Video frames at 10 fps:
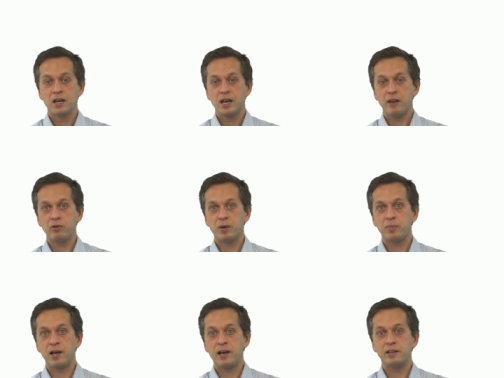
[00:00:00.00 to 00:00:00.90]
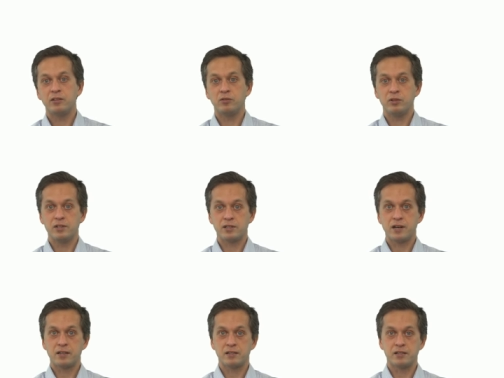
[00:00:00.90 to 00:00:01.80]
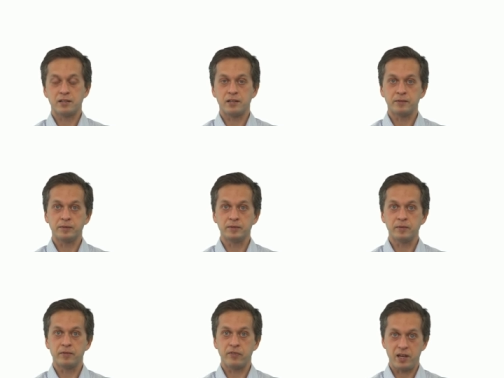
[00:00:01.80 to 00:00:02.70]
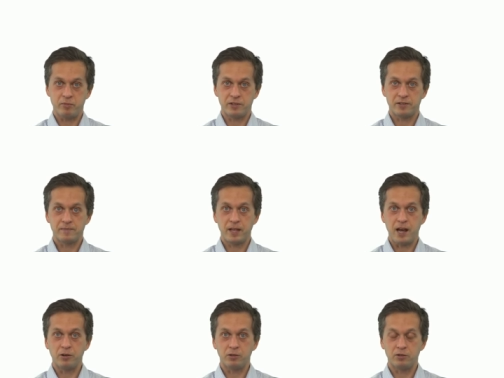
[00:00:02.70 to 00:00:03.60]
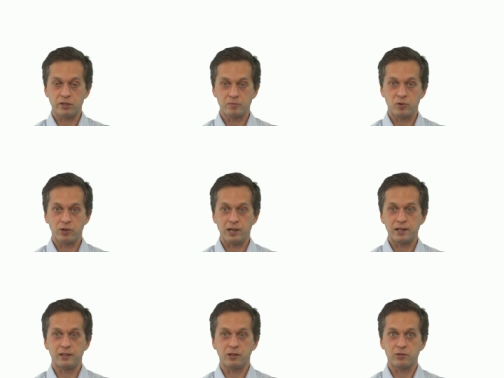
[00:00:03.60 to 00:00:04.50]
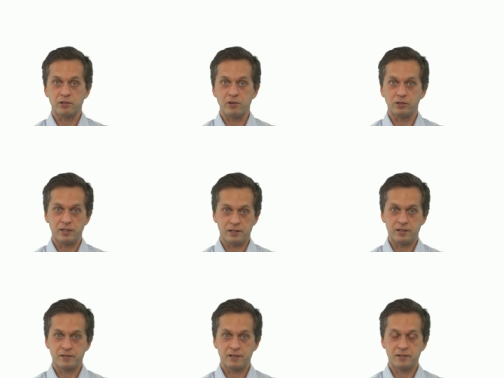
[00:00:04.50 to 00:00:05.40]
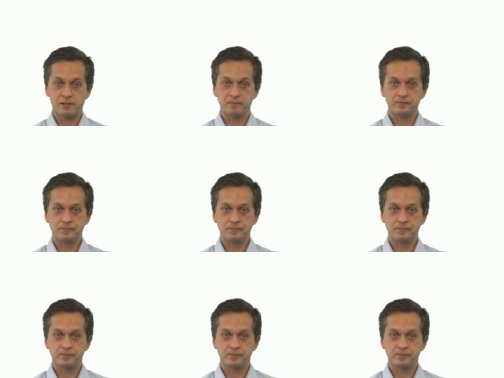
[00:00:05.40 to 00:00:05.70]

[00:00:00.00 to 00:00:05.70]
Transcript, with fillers: and we applied it to discuss uh, uh, fibers and how to transport light across long distances.